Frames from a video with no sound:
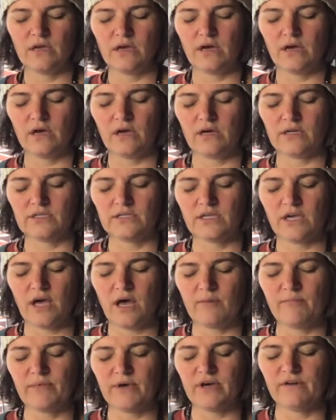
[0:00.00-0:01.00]
on
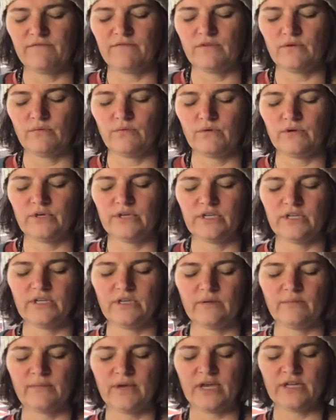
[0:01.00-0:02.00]
top of the wood.
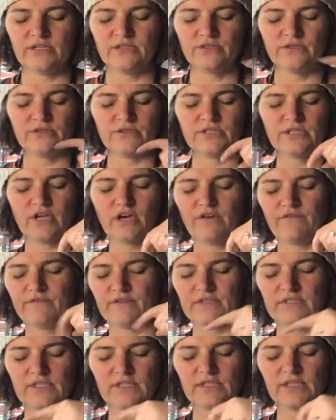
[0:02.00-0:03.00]
Imagine yourself
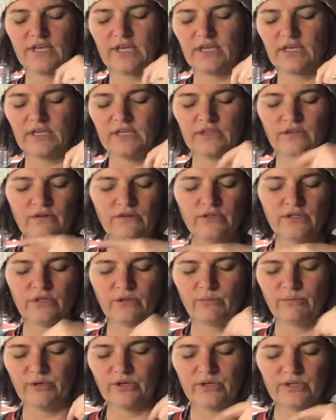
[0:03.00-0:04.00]
as this like either
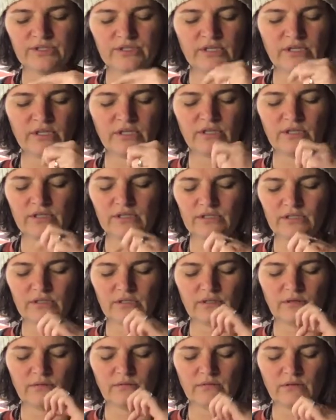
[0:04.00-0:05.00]
little person, this
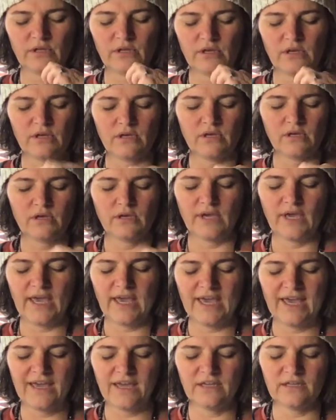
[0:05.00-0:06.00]
little
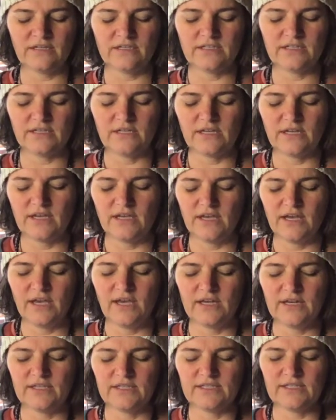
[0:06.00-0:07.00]
ant,
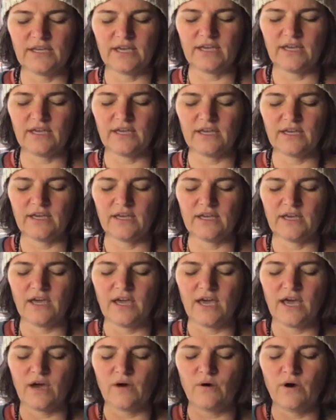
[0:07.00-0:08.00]
and it's like
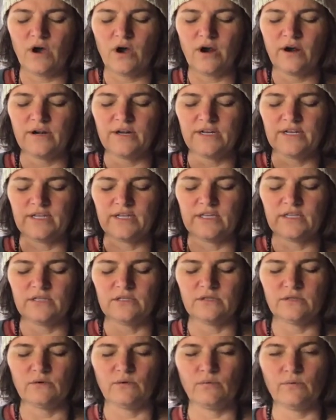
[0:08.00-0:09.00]
how hard it
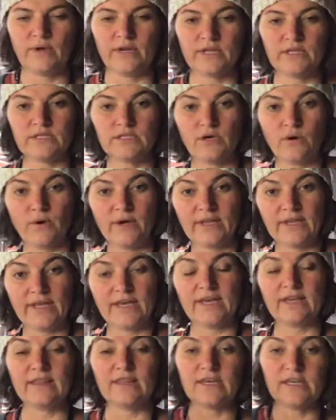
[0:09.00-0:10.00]
is when it's going
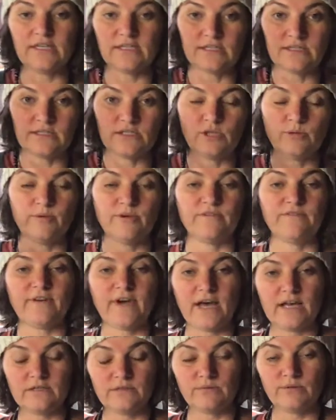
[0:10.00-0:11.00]
like this super
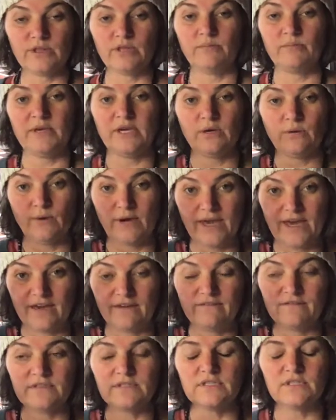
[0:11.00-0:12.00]
fast with the big
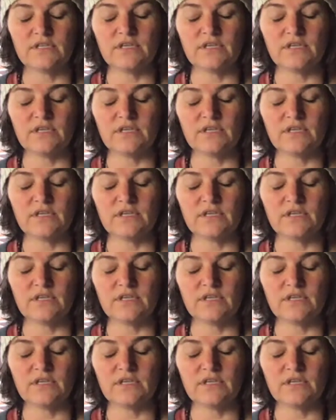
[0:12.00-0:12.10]
waves